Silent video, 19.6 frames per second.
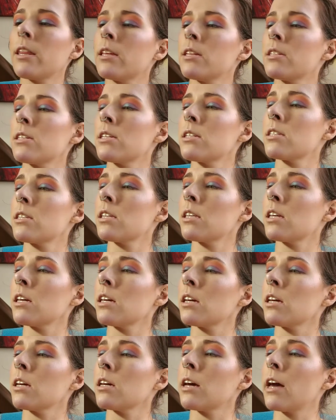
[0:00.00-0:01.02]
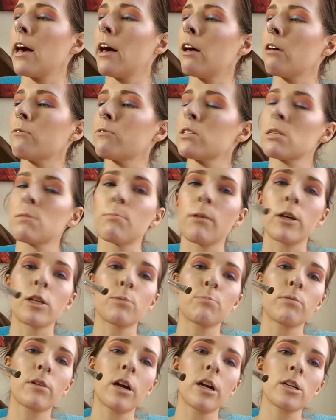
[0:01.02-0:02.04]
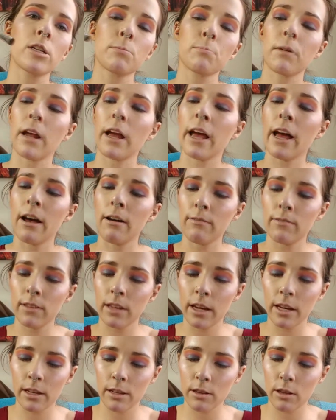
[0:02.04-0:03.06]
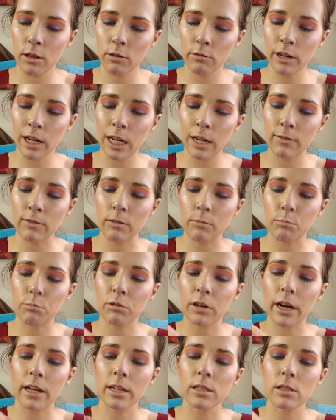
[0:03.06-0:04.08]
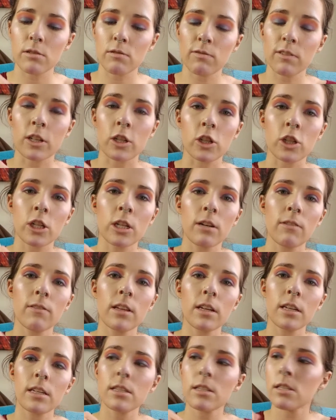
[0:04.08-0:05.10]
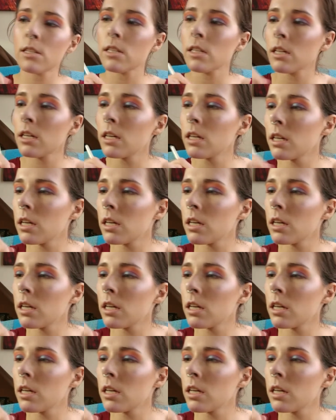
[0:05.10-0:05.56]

This is the e.l.f. Smudge Brush, but I have like 3 different brands version of this.